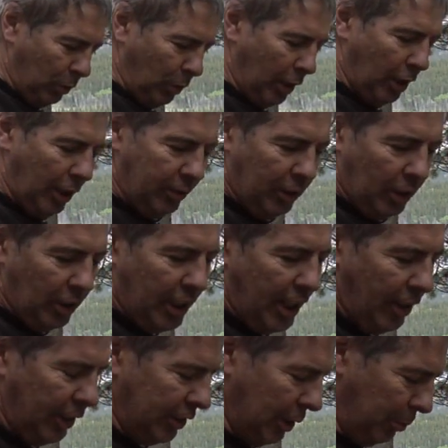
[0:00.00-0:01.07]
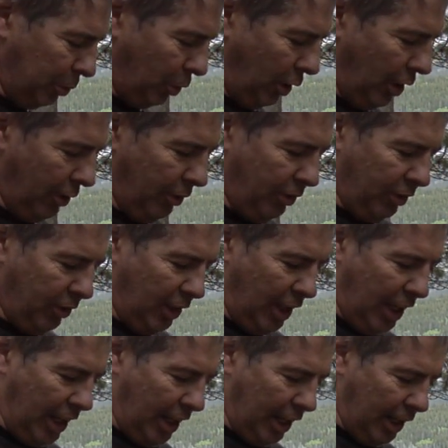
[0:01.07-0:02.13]
quite often will carry some sort of
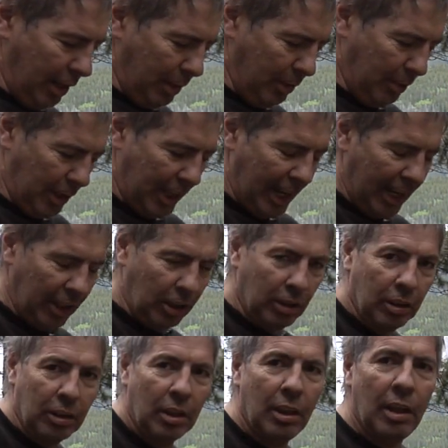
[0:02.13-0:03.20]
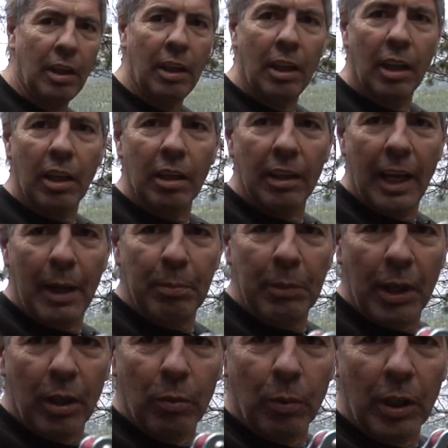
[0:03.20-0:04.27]
uh, mechanical clamp
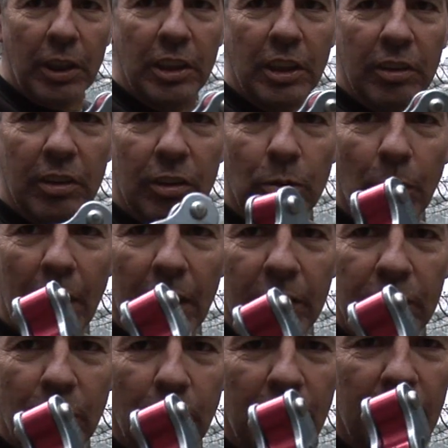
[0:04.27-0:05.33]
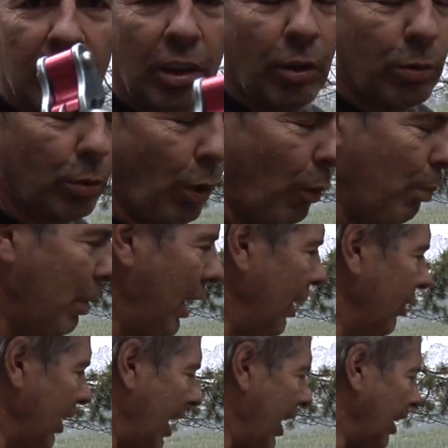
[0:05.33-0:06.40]
that'll work just as well. So this little
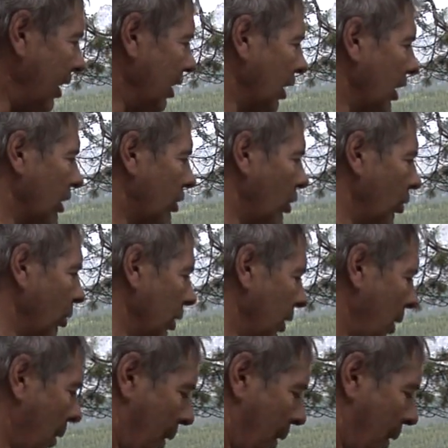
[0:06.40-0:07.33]
Ropeman's a handy little tool.